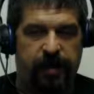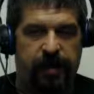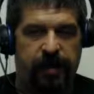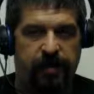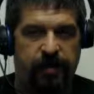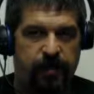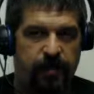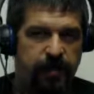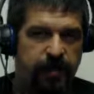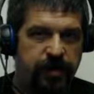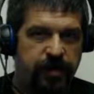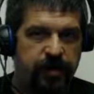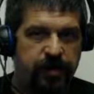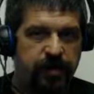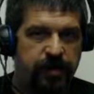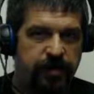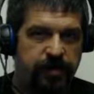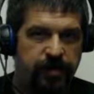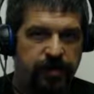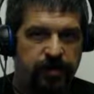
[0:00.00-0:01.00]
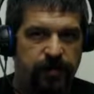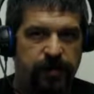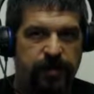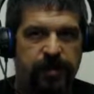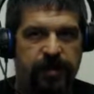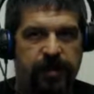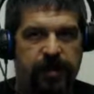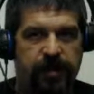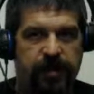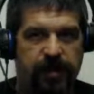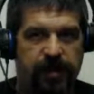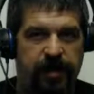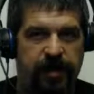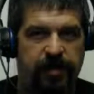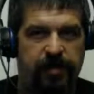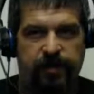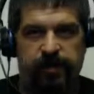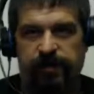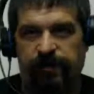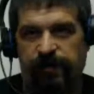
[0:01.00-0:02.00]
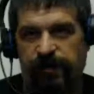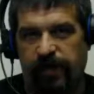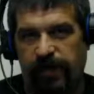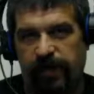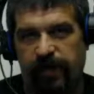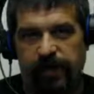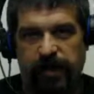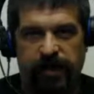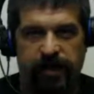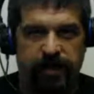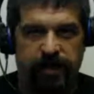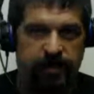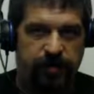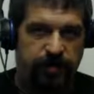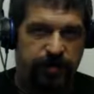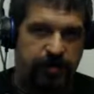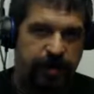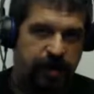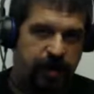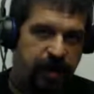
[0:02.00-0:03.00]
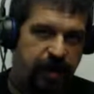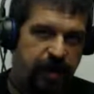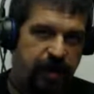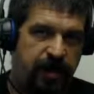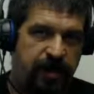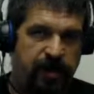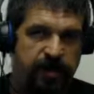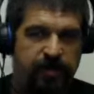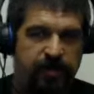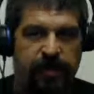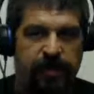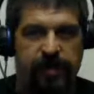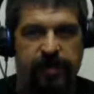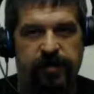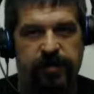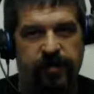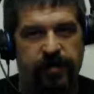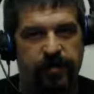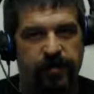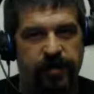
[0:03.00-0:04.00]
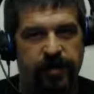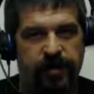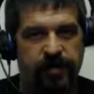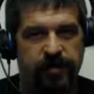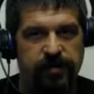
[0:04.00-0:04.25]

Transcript: I had wanted to do it, and then it was Friday and there was a game, and I thought, well,